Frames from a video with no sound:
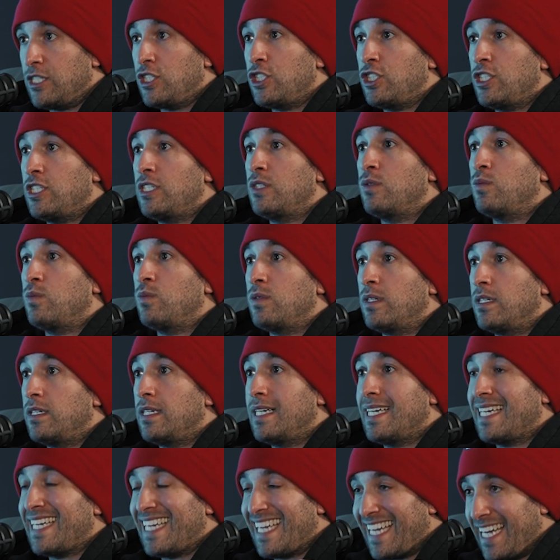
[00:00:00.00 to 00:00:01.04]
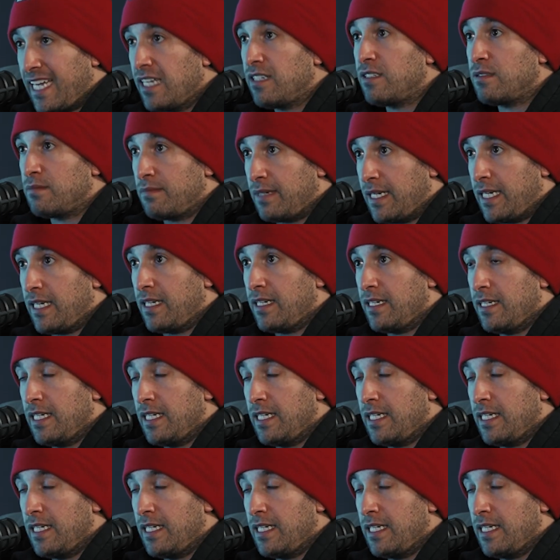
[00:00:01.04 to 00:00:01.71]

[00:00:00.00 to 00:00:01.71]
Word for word: she would kill me.